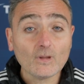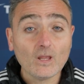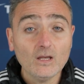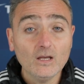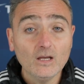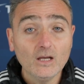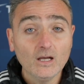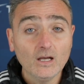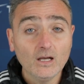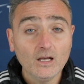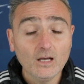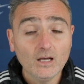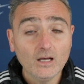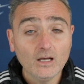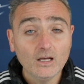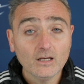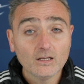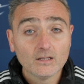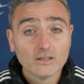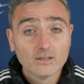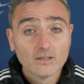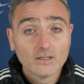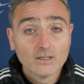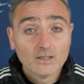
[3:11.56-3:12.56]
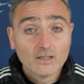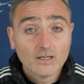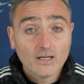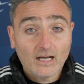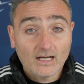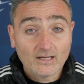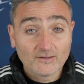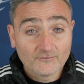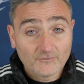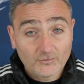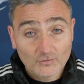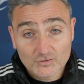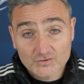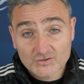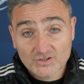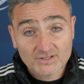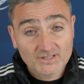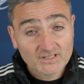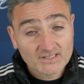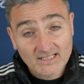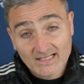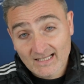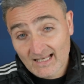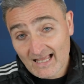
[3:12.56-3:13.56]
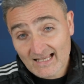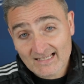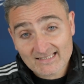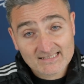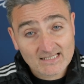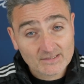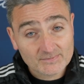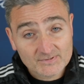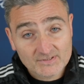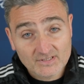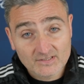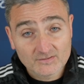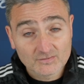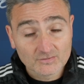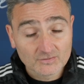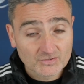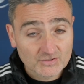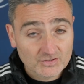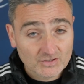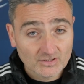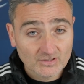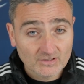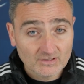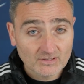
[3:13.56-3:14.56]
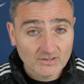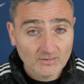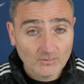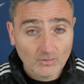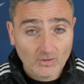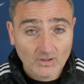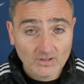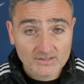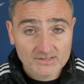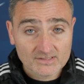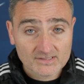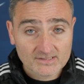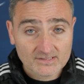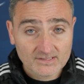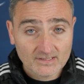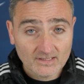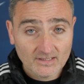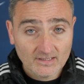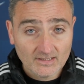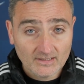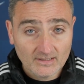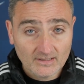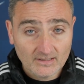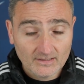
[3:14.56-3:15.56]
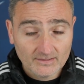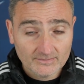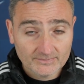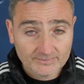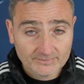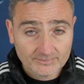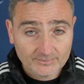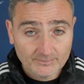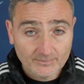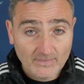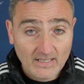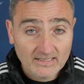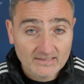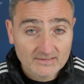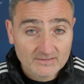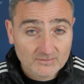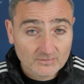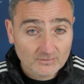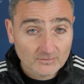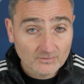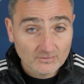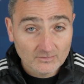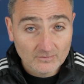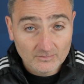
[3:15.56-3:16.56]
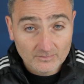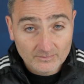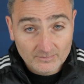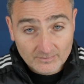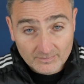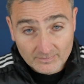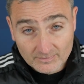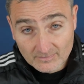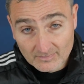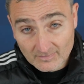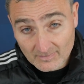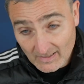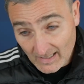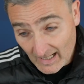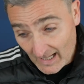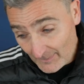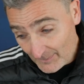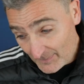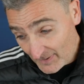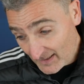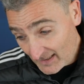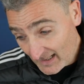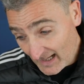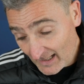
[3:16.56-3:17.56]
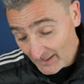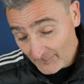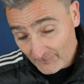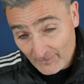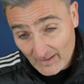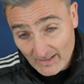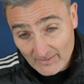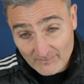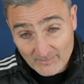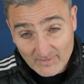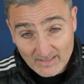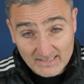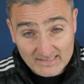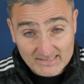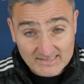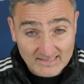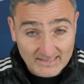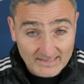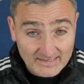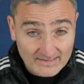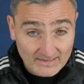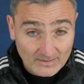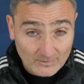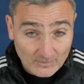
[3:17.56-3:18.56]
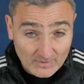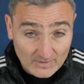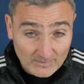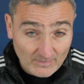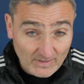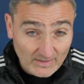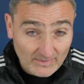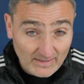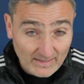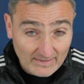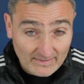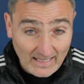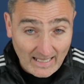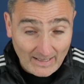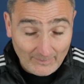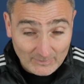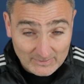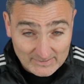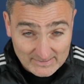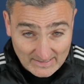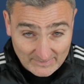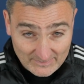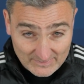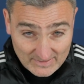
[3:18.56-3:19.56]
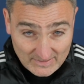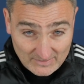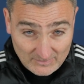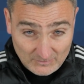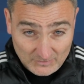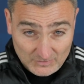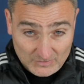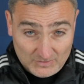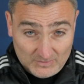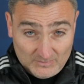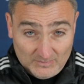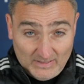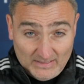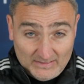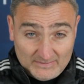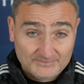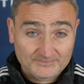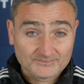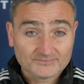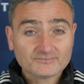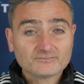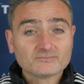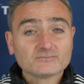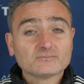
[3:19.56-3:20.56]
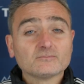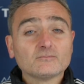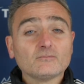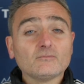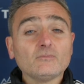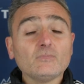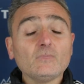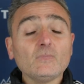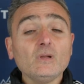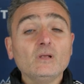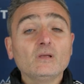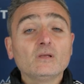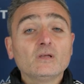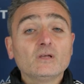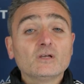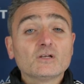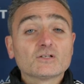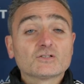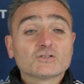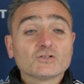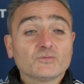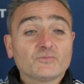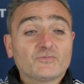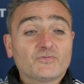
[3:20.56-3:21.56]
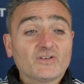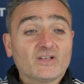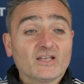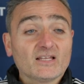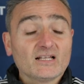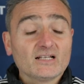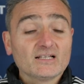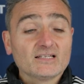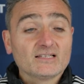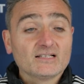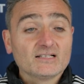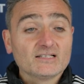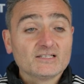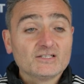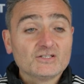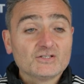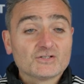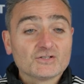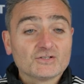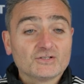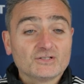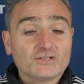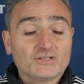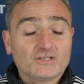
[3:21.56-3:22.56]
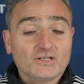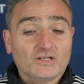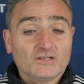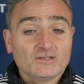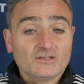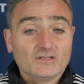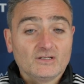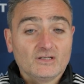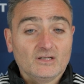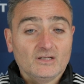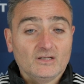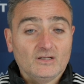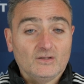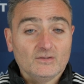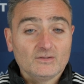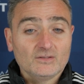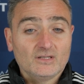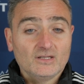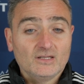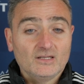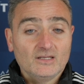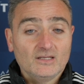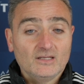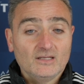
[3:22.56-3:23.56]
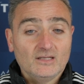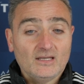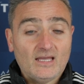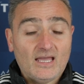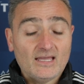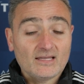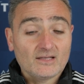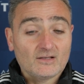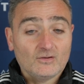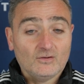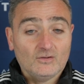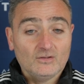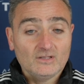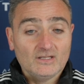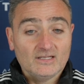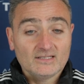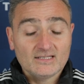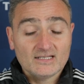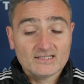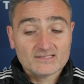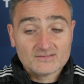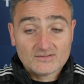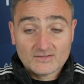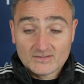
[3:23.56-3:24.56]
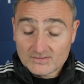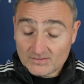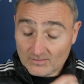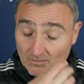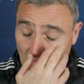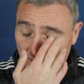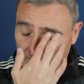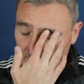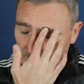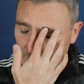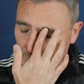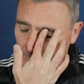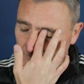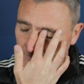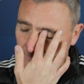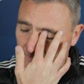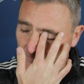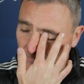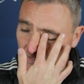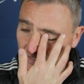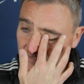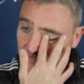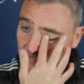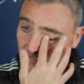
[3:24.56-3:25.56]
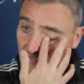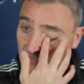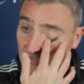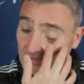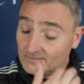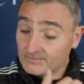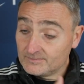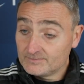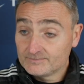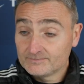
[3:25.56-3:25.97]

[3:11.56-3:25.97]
uh, unfortunately, the last substitution was uh, meant to happen like five minutes later with maybe a double substitution, but Schopf got a little injured on uh, on the ankle, and that's the reason why we put Sebastian in.